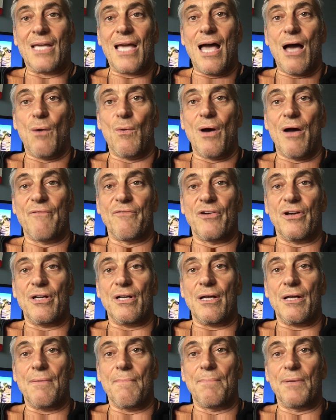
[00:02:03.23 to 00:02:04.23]

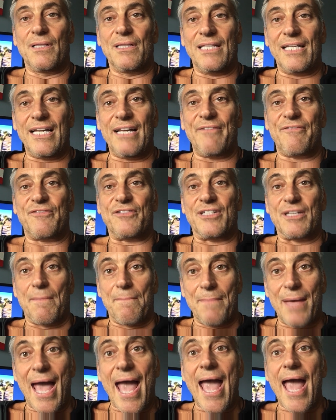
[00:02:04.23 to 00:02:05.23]
However, belief
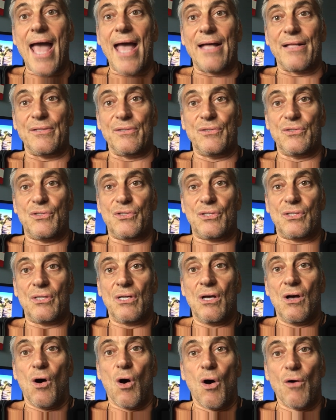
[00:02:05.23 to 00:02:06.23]
demands
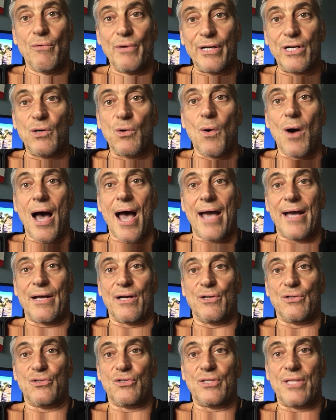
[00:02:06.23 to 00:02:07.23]
or
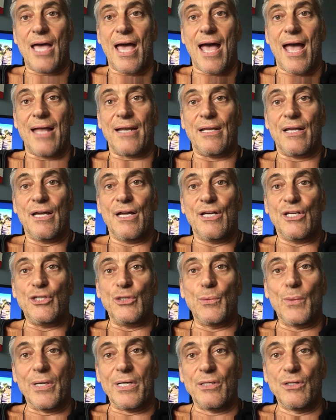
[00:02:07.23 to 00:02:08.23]
requires that
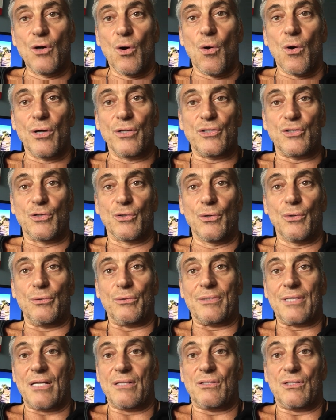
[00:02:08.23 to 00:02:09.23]
you ignore
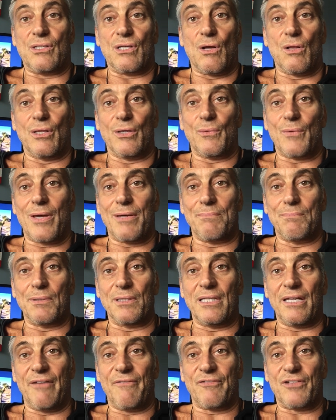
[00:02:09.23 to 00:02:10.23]
truth. That's the only way
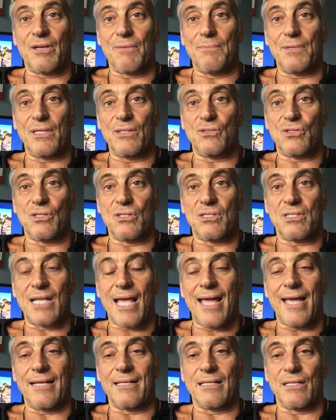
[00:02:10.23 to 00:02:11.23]
belief can be
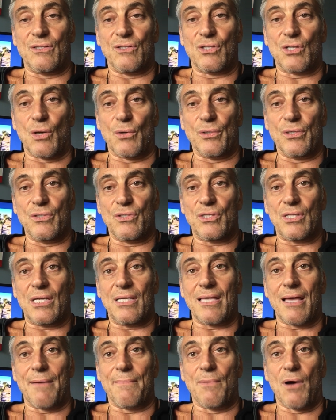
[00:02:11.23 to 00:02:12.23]
sustained. And so you see
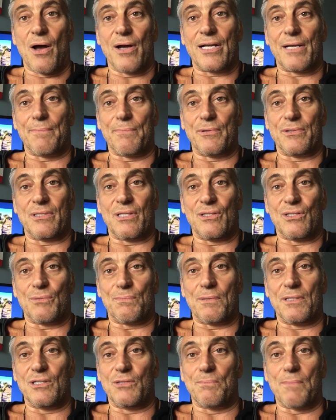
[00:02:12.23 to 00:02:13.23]
that market
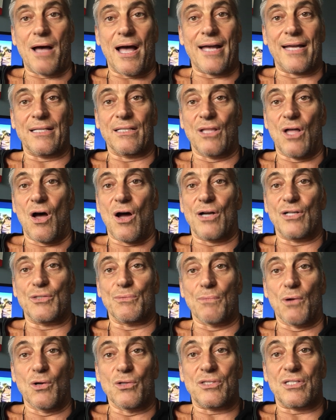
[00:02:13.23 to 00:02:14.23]
participants, by and large,
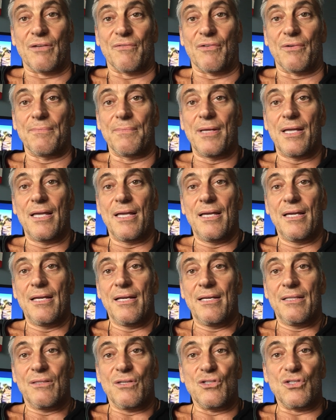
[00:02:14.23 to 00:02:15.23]
most of them,
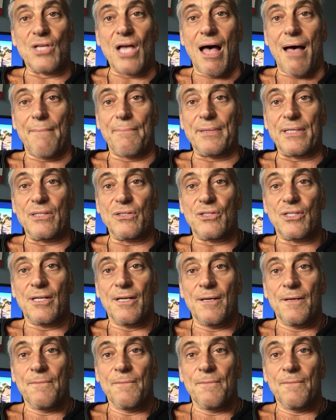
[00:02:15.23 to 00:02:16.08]
the zombies,